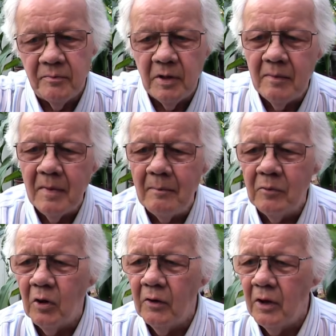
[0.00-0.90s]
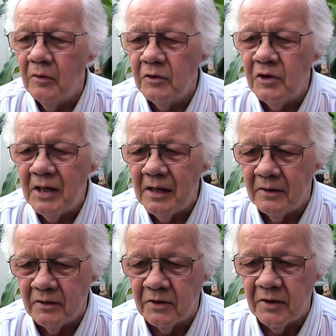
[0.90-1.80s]
to be a member on those
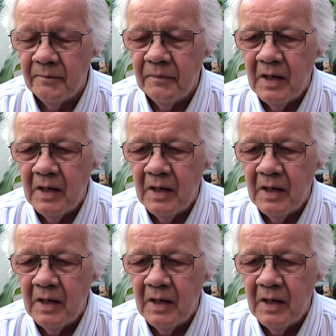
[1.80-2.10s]
tiers.